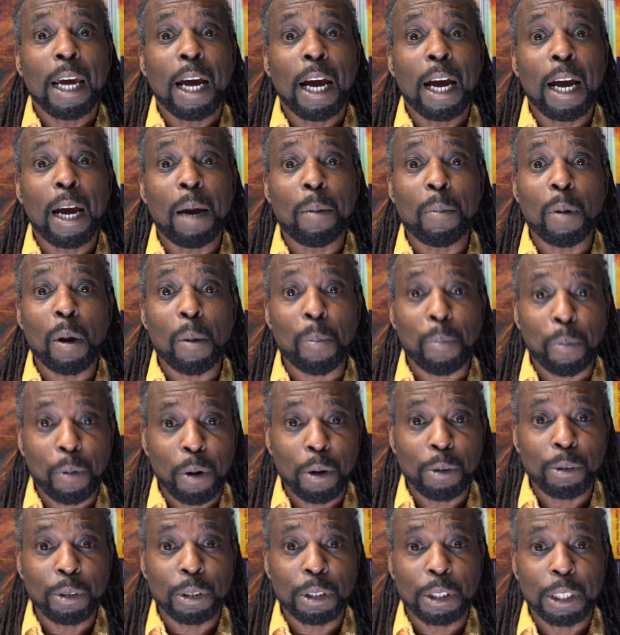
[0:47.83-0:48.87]

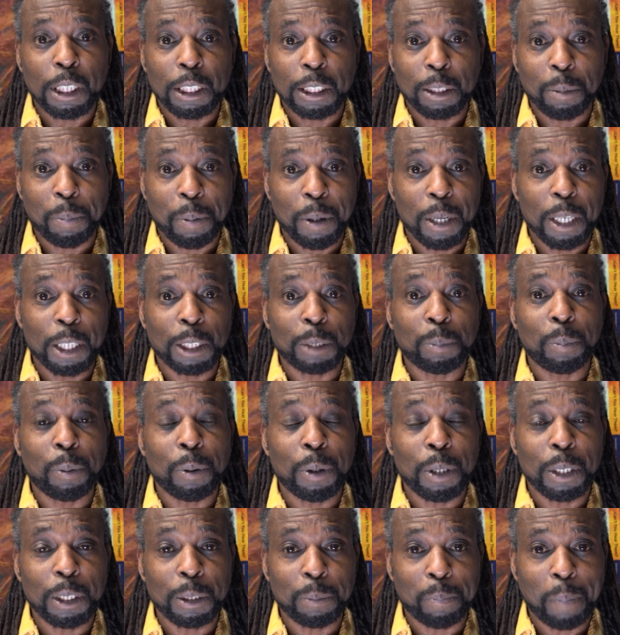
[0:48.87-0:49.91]
approached Chester Pierce,
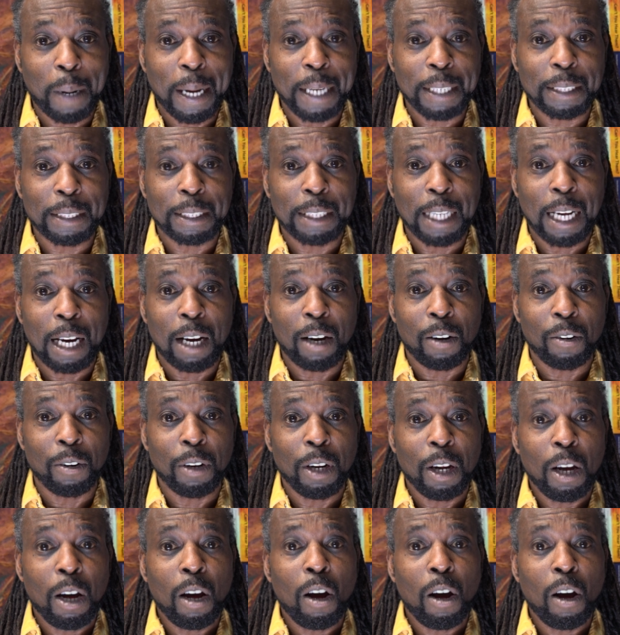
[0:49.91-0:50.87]
put his bags down,